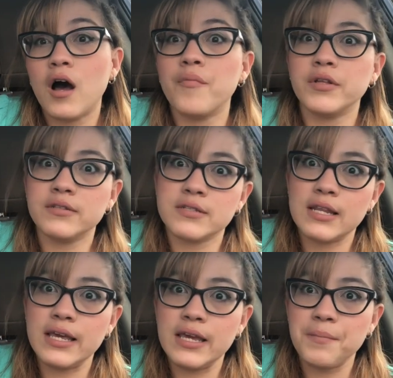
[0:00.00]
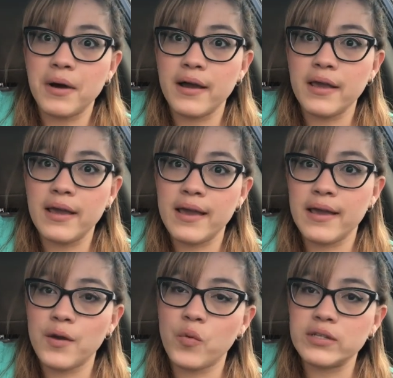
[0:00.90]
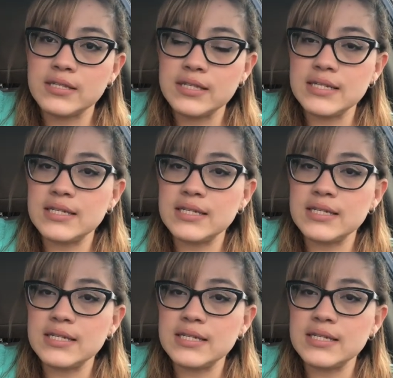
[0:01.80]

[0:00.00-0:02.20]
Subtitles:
Obviously my A1C